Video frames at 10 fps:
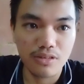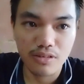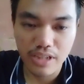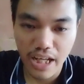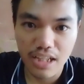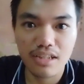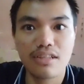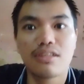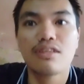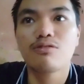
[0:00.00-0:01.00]
can
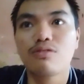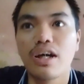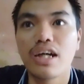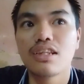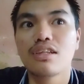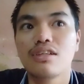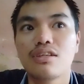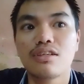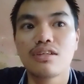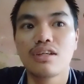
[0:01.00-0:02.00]
write
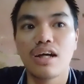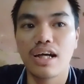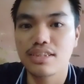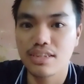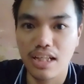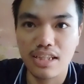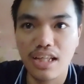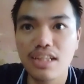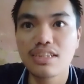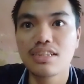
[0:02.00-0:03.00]
a
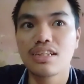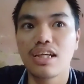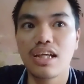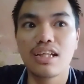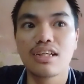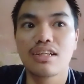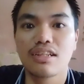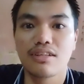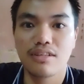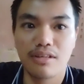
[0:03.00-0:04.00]
sentence in
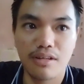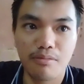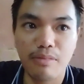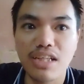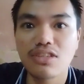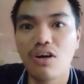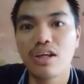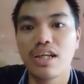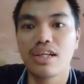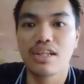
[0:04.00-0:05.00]
based on
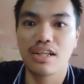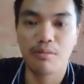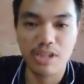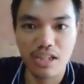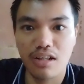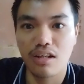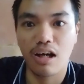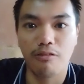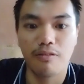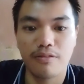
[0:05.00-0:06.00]
the grammatical law.
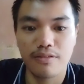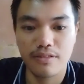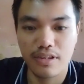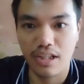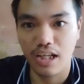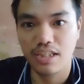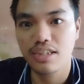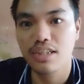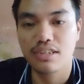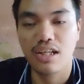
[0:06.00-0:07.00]
I think
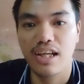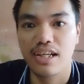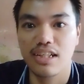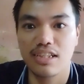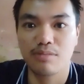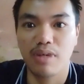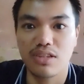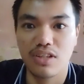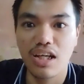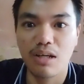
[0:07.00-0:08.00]
that's all I can explain
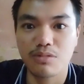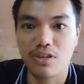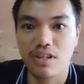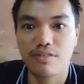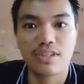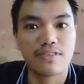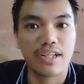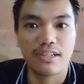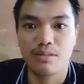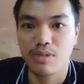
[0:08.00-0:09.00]
today. I'm sorry if there are
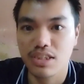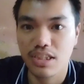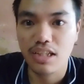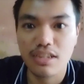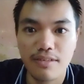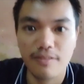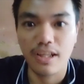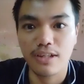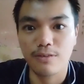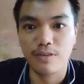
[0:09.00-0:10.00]
any mistakes.
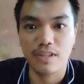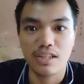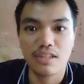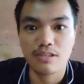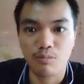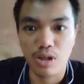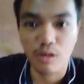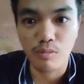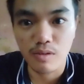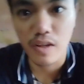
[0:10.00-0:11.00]
Assalamualaikum
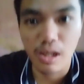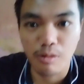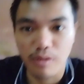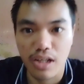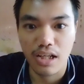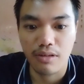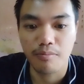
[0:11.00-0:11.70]
warahmatullahi wabarakatuh.